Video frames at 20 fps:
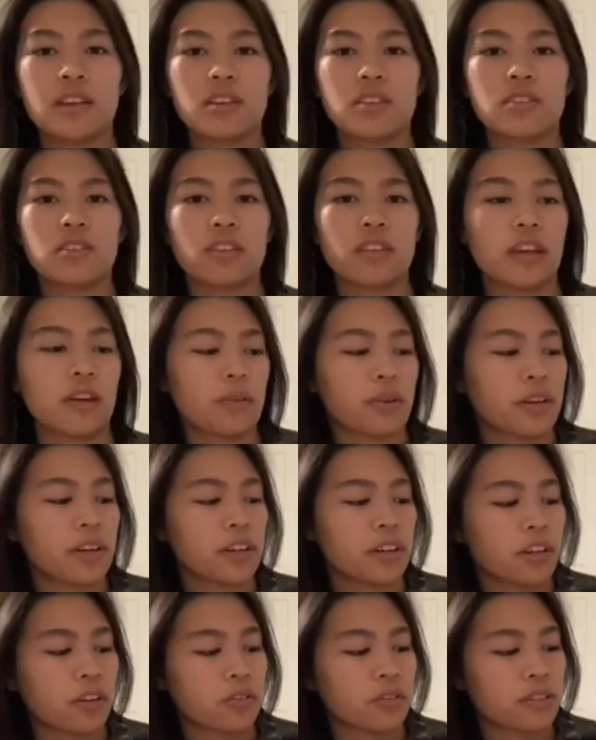So now we're gonna
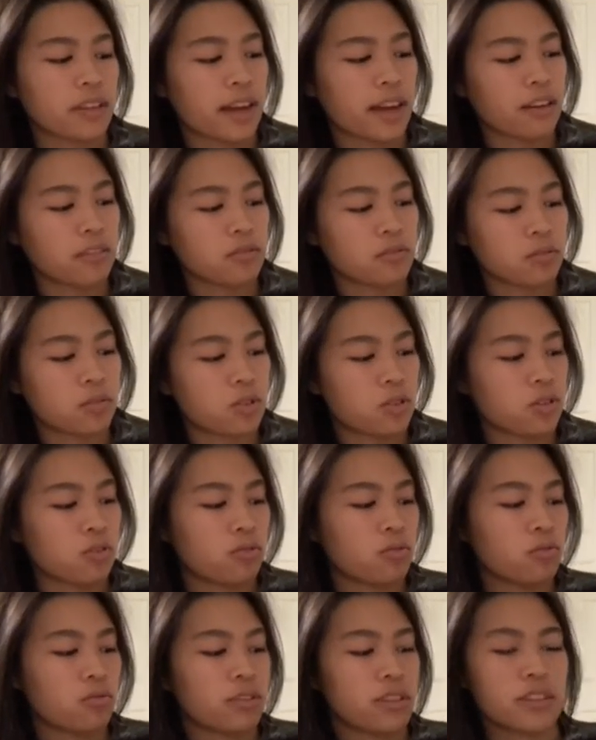go down
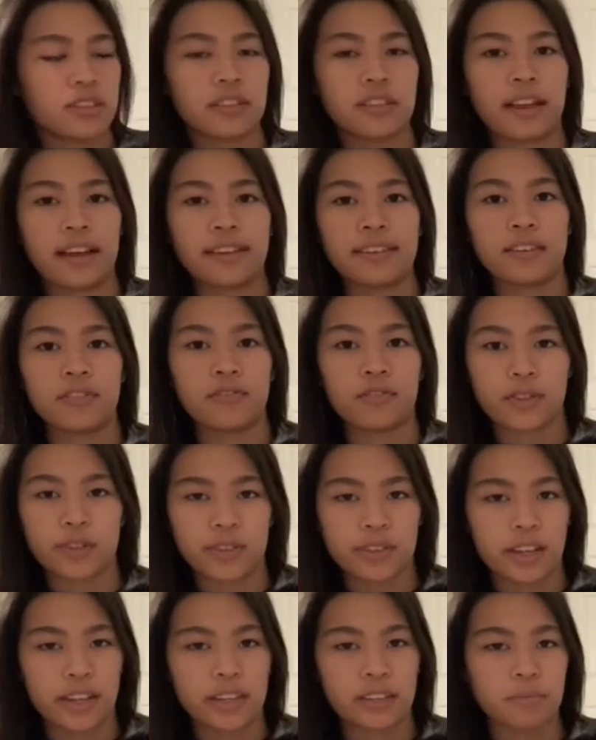to this line, the first
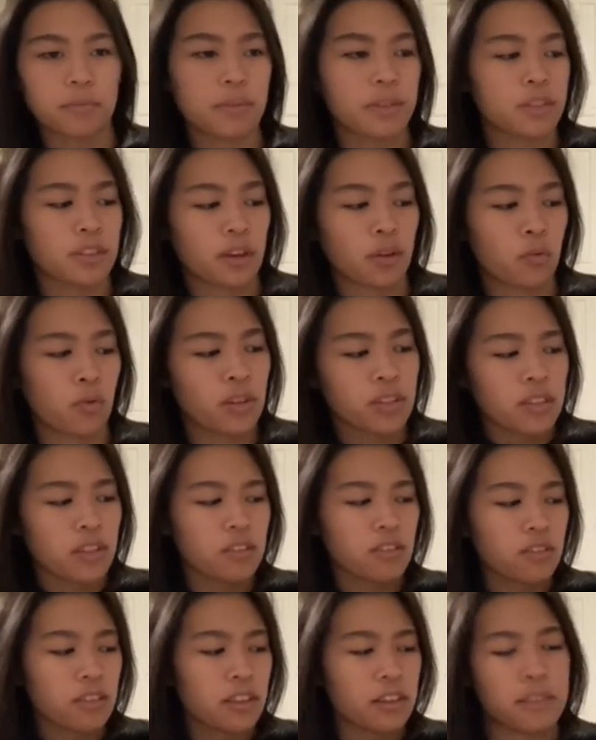line, because like what's
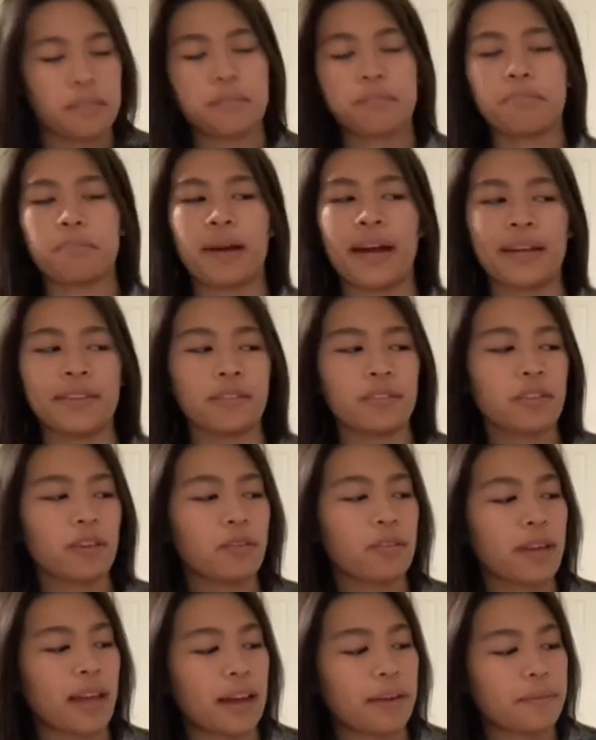underneath? I don't know
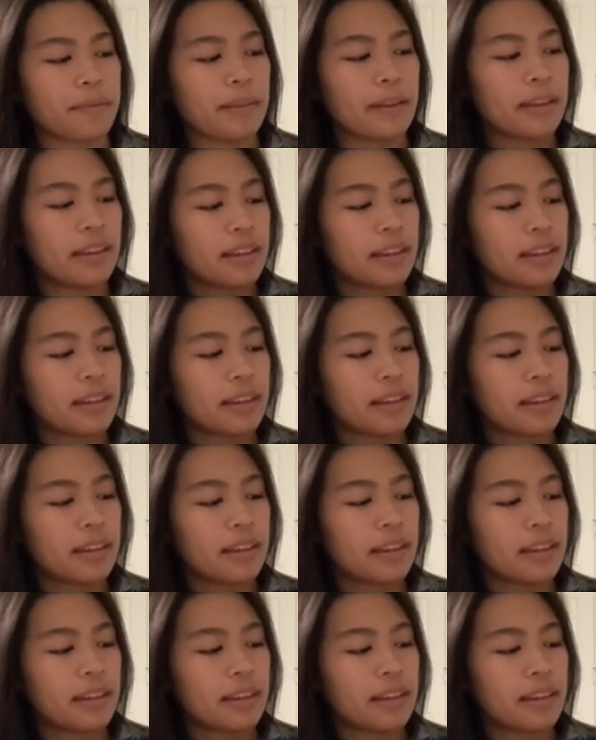yet.